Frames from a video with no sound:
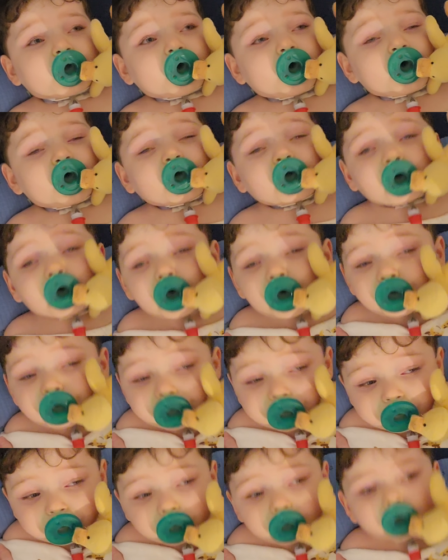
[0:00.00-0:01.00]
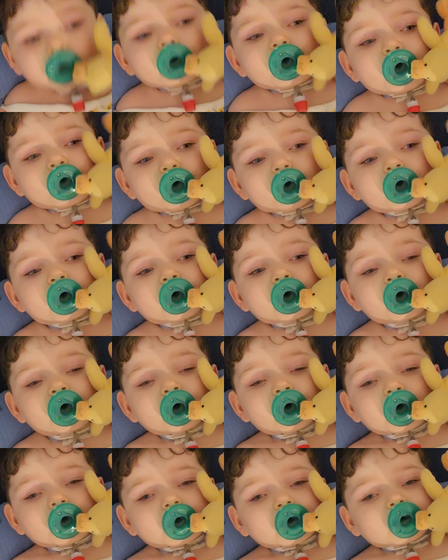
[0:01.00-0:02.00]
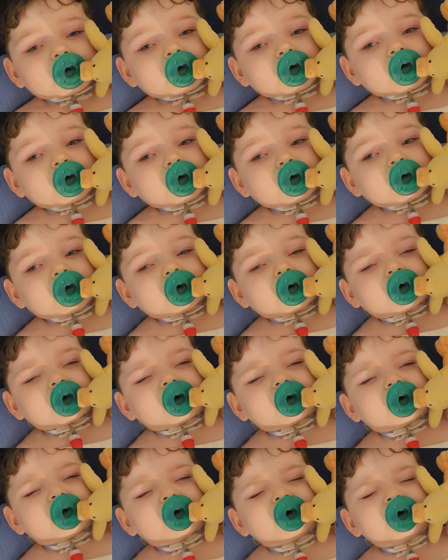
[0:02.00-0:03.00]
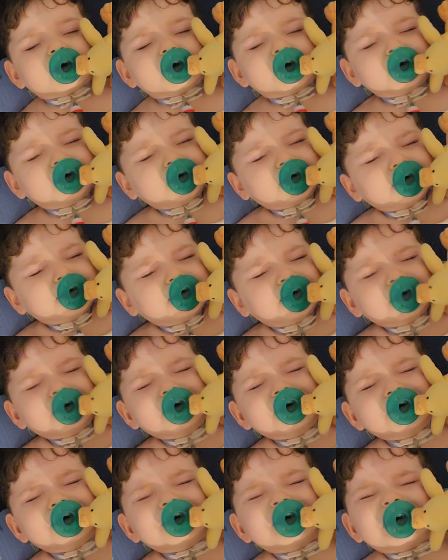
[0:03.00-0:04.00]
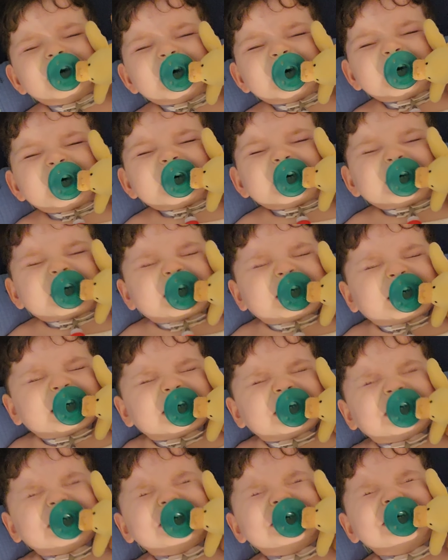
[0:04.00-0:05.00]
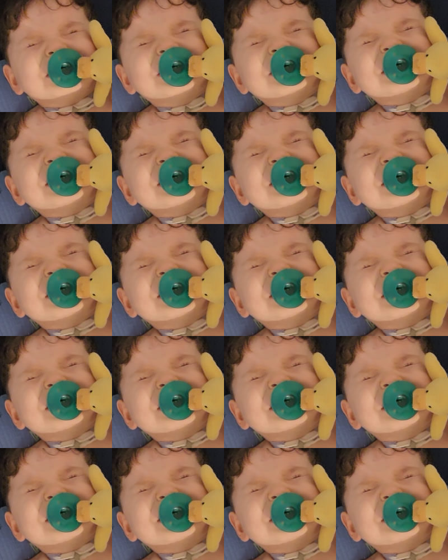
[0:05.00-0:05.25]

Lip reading: even though they may act like they are going to behave, sometimes they like to stick their